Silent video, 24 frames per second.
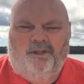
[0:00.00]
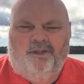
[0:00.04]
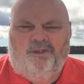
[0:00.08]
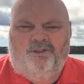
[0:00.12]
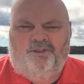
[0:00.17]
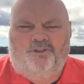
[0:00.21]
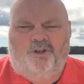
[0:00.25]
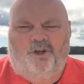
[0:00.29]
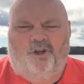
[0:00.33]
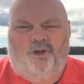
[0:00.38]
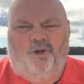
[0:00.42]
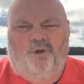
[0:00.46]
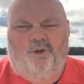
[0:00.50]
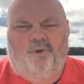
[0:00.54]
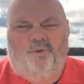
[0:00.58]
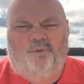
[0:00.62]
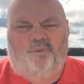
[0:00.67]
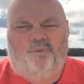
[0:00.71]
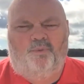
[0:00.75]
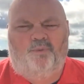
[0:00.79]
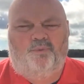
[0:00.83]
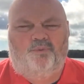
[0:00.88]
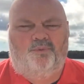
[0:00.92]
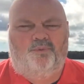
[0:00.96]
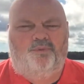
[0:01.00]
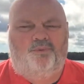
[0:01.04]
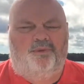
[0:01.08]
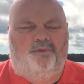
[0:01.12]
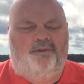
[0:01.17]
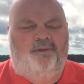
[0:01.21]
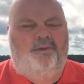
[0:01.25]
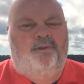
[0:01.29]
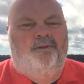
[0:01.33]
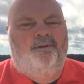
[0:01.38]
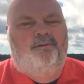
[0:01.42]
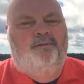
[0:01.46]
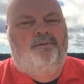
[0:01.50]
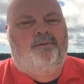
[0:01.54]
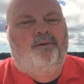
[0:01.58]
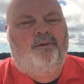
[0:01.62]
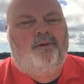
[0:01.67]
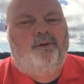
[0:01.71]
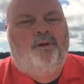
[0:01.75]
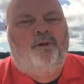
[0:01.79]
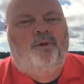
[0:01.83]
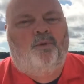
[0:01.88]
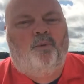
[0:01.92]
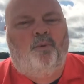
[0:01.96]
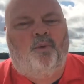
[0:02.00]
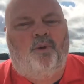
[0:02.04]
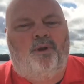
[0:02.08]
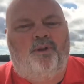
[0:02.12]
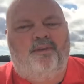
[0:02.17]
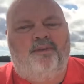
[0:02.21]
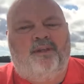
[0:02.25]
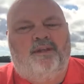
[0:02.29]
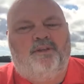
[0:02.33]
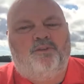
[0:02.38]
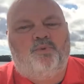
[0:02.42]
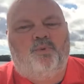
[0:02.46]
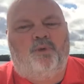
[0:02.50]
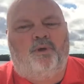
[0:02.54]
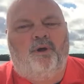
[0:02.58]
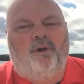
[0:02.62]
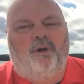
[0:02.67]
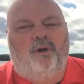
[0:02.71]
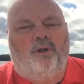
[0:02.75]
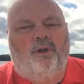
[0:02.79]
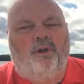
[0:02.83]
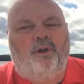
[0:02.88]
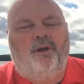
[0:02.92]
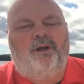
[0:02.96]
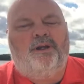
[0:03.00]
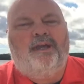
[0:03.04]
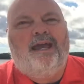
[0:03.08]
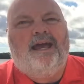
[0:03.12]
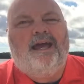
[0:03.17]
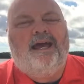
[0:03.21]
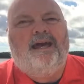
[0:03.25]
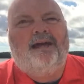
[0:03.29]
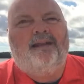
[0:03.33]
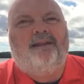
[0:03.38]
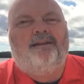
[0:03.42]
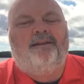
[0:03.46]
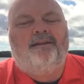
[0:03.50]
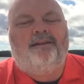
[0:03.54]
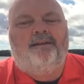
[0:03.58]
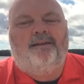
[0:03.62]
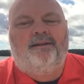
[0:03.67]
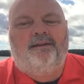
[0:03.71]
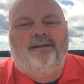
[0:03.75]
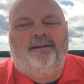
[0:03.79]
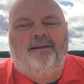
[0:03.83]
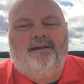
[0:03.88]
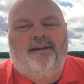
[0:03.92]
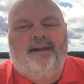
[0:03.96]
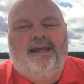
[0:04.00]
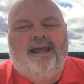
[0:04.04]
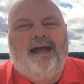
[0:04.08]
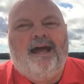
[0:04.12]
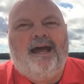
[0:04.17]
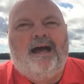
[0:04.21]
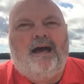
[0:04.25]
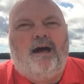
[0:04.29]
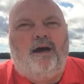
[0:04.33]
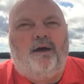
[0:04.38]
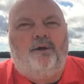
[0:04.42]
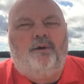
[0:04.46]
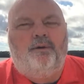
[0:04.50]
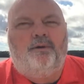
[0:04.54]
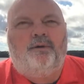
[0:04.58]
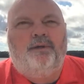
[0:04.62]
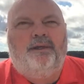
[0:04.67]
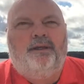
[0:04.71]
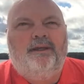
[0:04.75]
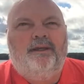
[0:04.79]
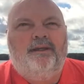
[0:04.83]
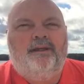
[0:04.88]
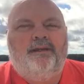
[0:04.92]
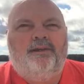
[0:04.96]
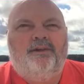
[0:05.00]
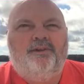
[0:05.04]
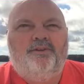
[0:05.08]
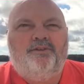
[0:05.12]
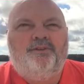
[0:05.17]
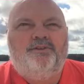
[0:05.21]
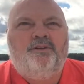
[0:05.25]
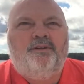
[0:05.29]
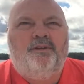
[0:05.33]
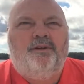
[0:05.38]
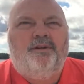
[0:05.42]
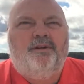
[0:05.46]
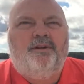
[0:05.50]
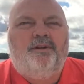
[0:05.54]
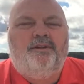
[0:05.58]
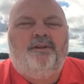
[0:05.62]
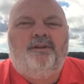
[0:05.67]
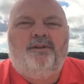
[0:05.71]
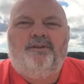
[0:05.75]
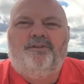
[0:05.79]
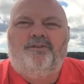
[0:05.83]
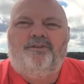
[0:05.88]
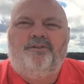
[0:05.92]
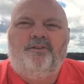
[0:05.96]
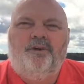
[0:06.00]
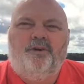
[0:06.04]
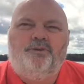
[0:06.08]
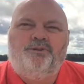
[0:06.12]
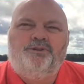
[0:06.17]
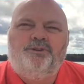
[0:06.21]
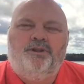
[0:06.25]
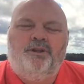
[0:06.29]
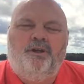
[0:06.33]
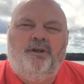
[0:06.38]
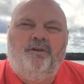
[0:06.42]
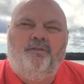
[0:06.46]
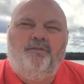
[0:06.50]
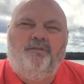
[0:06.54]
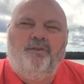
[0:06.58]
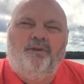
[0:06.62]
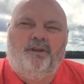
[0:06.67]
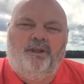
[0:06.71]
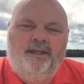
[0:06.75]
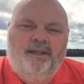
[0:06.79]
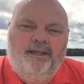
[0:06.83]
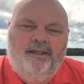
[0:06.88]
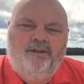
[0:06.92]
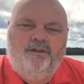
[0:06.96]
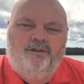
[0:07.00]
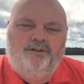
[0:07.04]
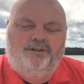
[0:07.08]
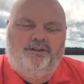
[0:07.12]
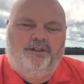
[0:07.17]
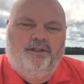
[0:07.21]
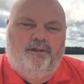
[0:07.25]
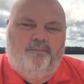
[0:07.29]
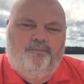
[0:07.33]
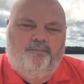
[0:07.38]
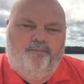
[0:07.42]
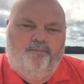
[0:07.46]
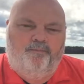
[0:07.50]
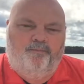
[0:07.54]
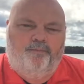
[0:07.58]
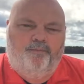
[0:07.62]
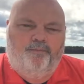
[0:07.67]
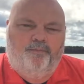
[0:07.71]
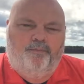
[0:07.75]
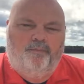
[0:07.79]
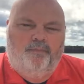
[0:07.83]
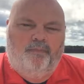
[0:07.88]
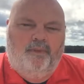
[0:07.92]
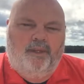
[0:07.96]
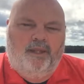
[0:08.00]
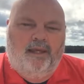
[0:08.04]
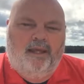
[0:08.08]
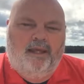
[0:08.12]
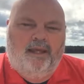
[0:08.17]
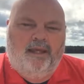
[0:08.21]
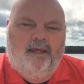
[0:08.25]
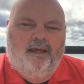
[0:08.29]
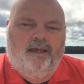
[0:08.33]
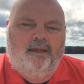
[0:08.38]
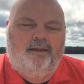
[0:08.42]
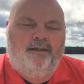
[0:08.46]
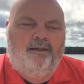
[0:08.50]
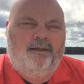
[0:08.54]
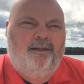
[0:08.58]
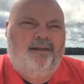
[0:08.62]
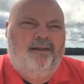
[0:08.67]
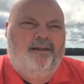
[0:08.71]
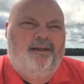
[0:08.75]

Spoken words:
So one of the things we're going to look at now is this notion of leadership. And